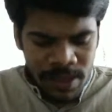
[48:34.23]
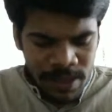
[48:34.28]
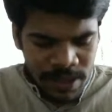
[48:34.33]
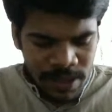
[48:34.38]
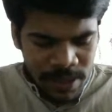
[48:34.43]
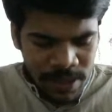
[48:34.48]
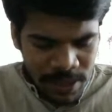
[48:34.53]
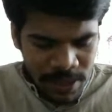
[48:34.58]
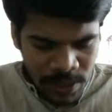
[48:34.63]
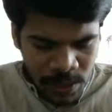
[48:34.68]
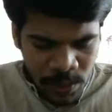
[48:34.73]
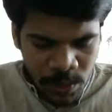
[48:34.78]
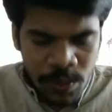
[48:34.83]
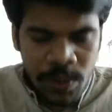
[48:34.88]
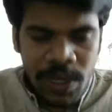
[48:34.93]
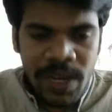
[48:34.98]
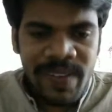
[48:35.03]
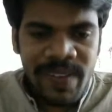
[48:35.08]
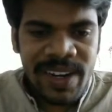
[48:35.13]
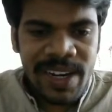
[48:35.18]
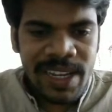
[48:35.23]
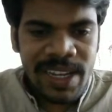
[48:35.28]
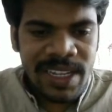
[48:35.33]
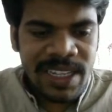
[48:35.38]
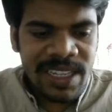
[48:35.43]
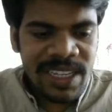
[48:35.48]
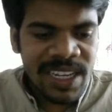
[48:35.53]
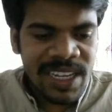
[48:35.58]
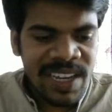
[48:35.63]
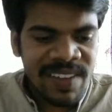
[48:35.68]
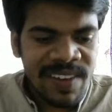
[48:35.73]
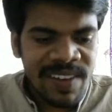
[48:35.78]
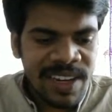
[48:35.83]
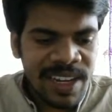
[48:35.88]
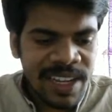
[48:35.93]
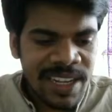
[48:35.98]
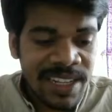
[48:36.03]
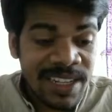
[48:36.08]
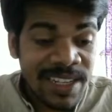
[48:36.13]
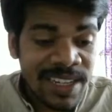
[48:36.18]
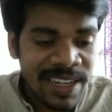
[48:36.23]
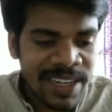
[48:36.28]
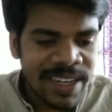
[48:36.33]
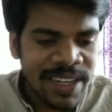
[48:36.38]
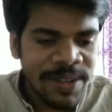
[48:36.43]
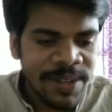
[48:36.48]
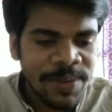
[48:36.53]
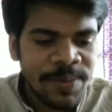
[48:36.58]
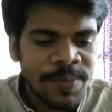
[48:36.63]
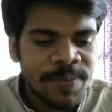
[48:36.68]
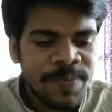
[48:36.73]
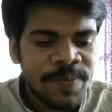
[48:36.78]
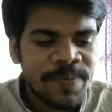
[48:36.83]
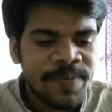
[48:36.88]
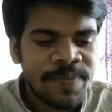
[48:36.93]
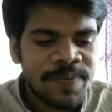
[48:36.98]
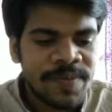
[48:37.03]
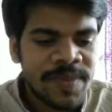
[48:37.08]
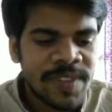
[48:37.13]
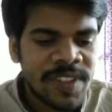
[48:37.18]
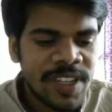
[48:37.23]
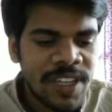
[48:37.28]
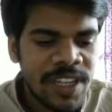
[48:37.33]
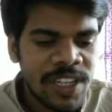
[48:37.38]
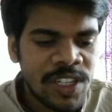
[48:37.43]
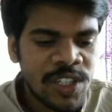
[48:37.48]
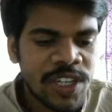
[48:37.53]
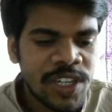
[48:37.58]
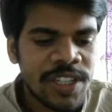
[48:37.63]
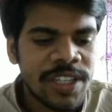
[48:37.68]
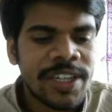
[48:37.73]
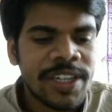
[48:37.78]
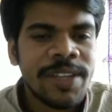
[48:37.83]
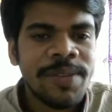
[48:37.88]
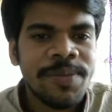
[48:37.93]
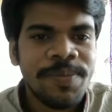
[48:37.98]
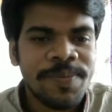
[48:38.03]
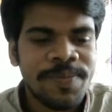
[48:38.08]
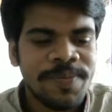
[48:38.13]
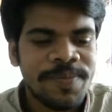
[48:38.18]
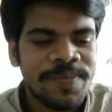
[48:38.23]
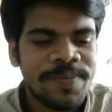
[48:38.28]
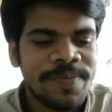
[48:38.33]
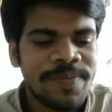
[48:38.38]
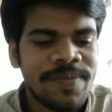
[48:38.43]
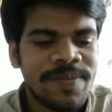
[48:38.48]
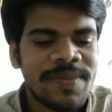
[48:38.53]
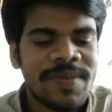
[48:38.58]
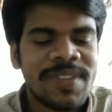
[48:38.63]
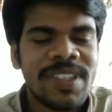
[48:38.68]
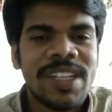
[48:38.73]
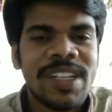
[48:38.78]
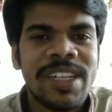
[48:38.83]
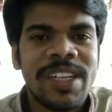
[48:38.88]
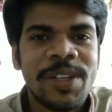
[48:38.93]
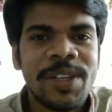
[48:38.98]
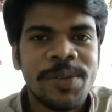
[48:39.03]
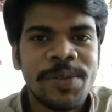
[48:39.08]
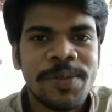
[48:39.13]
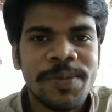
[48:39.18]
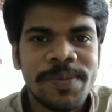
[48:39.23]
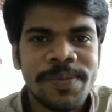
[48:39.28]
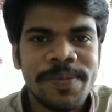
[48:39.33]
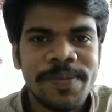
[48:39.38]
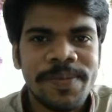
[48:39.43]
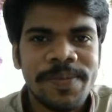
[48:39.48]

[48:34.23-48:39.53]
Thank you. Have a nice day. Have a nice Sunday. Enjoy the day. See you.